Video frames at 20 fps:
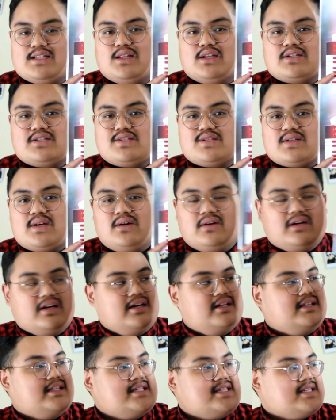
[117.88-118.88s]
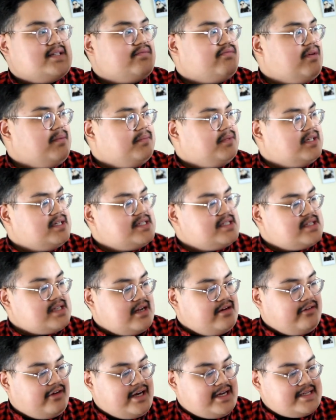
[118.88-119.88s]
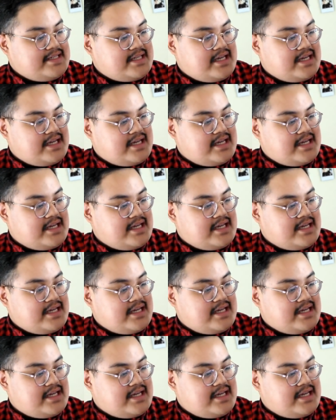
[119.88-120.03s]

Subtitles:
Looks so good. This is from their Sunrise